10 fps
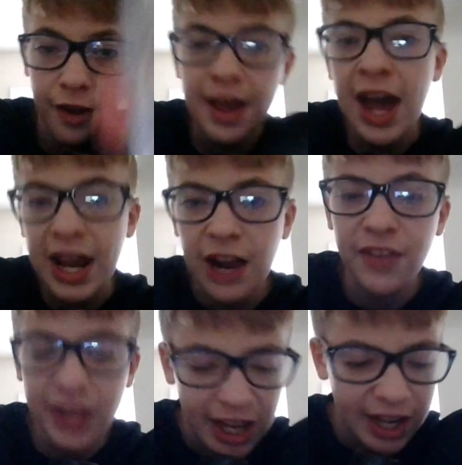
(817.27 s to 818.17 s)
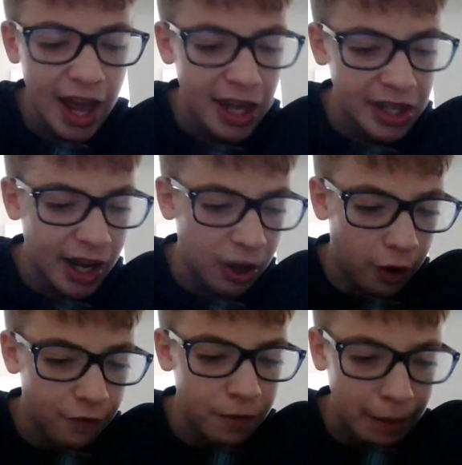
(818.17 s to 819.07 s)
Now, the Gita
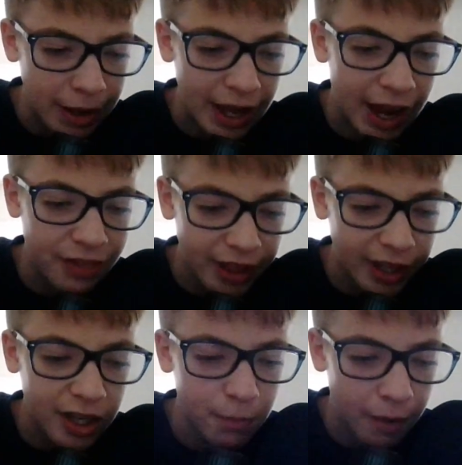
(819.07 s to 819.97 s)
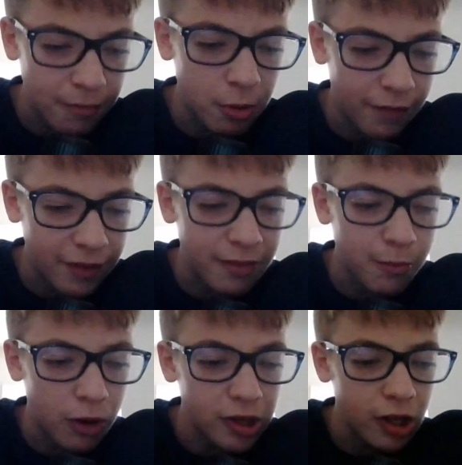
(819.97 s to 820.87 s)
SIR, for me, I think it's probably one of the
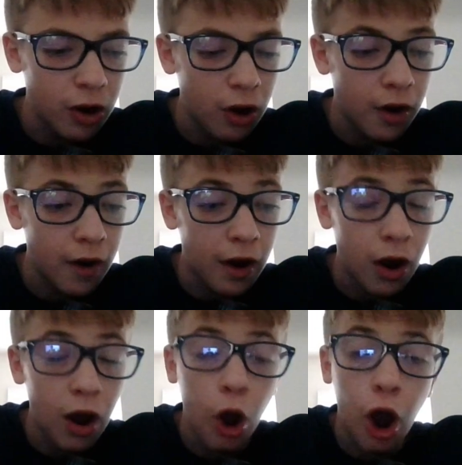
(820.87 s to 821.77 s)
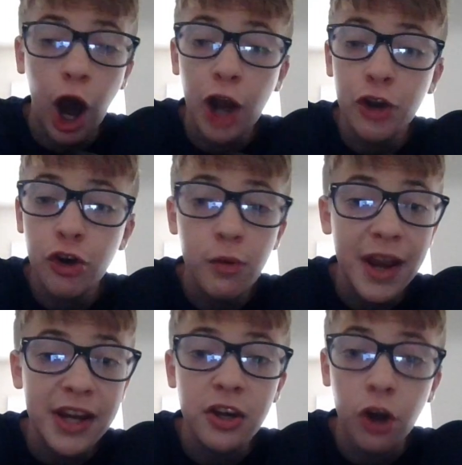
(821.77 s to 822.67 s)
most
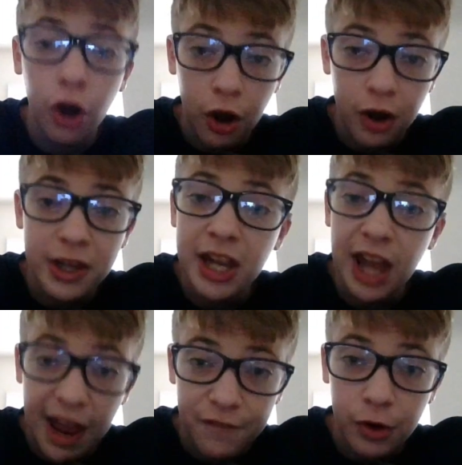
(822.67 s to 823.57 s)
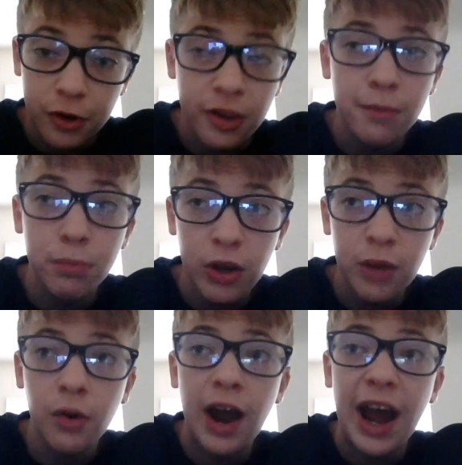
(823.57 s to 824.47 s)
underrated cards ever, to the point
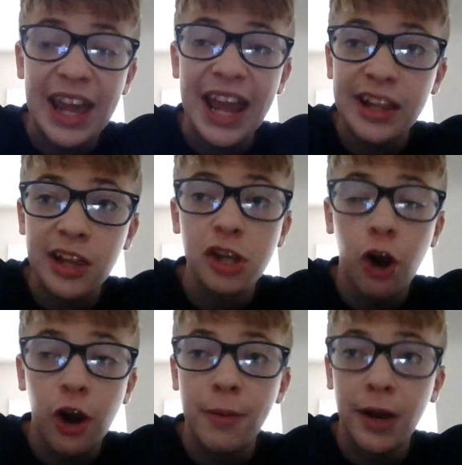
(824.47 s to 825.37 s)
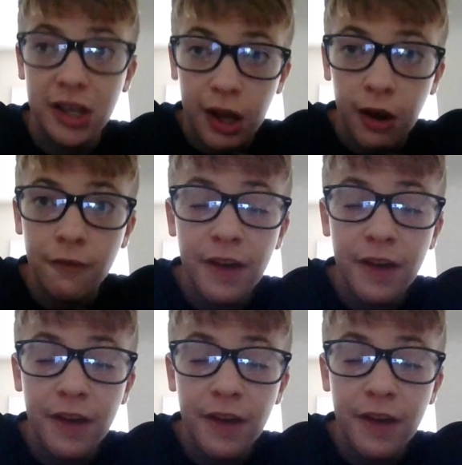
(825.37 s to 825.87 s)
where I hate this card myself.